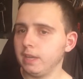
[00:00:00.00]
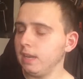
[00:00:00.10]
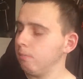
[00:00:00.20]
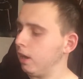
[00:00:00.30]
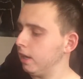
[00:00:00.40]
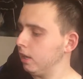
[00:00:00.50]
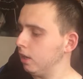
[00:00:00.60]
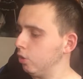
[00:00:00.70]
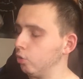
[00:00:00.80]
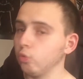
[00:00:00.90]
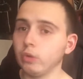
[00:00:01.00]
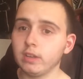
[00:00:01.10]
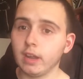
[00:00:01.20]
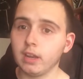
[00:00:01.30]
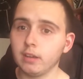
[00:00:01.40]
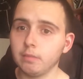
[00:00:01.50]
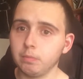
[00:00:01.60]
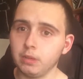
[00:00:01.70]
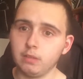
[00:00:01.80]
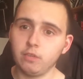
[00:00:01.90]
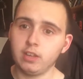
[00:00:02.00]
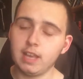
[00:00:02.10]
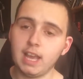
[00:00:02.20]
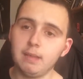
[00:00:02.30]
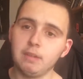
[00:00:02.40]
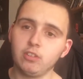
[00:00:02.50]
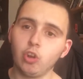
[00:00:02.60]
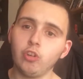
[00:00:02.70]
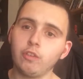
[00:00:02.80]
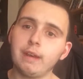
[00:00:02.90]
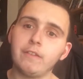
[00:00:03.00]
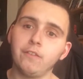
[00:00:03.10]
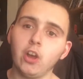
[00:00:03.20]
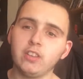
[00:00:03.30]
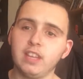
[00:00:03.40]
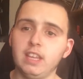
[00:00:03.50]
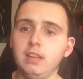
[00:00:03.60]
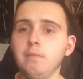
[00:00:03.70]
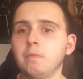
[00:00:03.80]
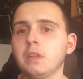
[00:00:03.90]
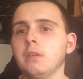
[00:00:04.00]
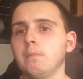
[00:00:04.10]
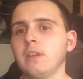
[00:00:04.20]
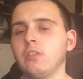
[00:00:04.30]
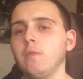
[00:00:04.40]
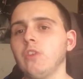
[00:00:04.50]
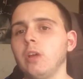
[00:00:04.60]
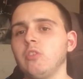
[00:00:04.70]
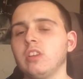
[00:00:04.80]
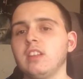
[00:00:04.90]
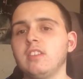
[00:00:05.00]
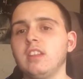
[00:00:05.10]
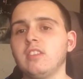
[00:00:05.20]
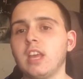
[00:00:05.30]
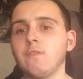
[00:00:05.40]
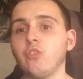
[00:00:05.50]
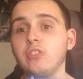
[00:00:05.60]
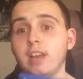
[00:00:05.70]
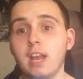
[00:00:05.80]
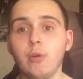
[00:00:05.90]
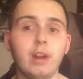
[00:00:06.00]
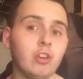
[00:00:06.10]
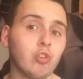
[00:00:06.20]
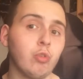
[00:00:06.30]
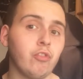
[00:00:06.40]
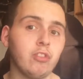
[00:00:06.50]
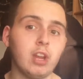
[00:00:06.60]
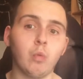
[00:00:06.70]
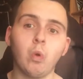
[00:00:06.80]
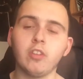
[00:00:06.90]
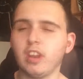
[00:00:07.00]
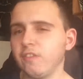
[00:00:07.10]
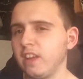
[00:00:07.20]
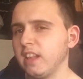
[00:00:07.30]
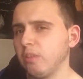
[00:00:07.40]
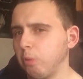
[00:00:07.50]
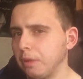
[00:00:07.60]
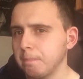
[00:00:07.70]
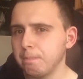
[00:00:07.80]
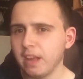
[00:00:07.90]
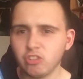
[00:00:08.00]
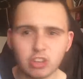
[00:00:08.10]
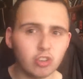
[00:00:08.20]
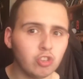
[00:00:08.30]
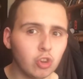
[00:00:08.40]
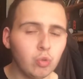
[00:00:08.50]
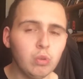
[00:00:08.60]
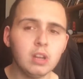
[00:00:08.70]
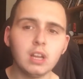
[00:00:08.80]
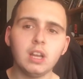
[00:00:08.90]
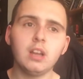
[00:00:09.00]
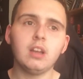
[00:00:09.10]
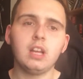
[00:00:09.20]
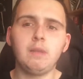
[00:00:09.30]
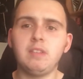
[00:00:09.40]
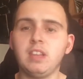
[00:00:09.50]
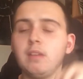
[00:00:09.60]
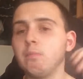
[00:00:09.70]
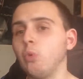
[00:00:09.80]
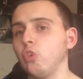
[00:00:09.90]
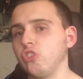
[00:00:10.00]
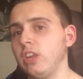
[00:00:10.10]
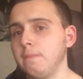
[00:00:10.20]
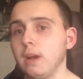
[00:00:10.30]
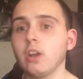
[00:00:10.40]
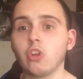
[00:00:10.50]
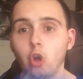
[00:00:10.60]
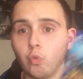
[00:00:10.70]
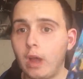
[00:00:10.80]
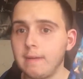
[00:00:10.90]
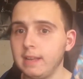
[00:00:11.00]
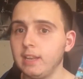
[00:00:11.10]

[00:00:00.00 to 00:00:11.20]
In my local retailer for game, it goes for about 13, but sometimes you can see this game for a tenner, and I saw it for a tenner once, and I think that's probably the best you can do. If you see it more cheaper, go grab it.